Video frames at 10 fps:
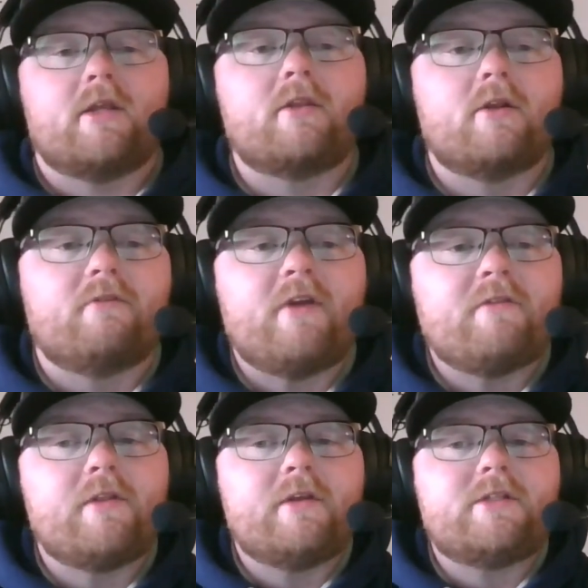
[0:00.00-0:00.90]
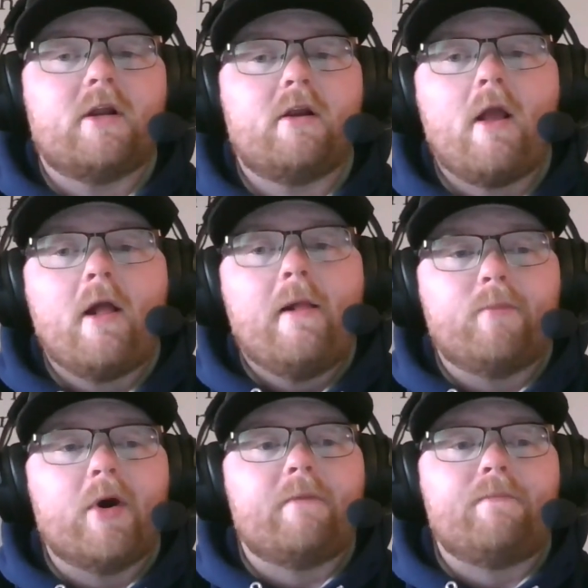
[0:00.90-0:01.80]
I think they're the favorite this year,
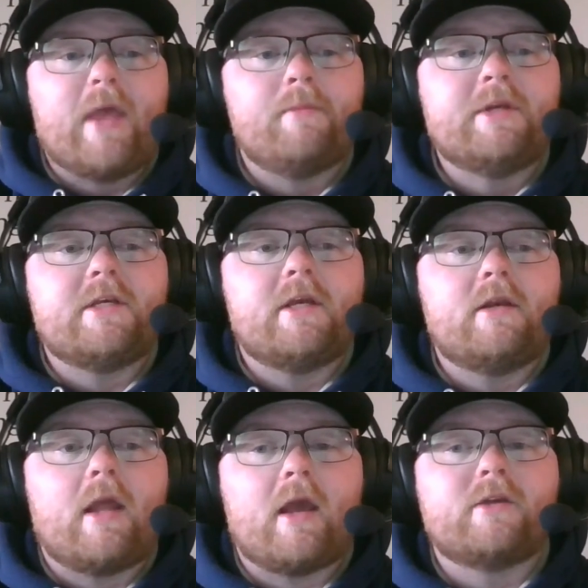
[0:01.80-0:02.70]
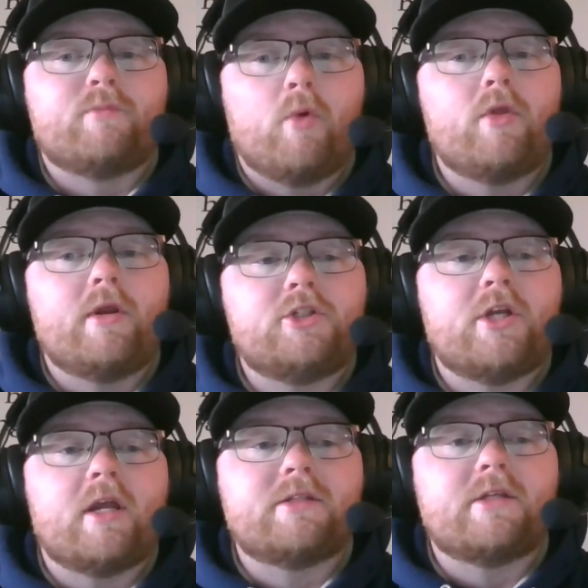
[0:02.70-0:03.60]
but Edmonton has more than a
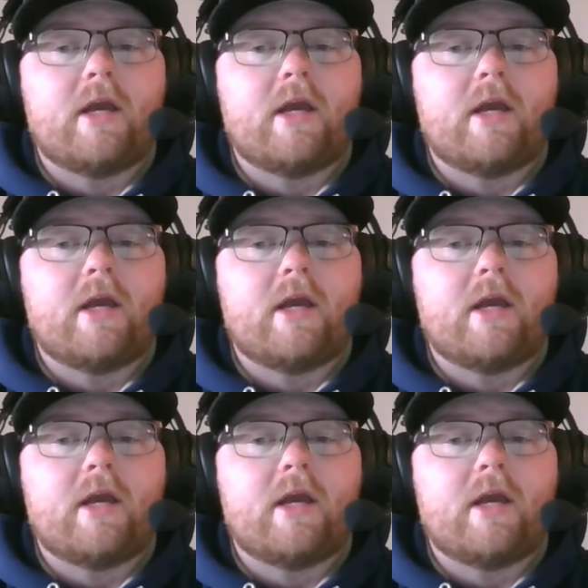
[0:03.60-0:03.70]
chance,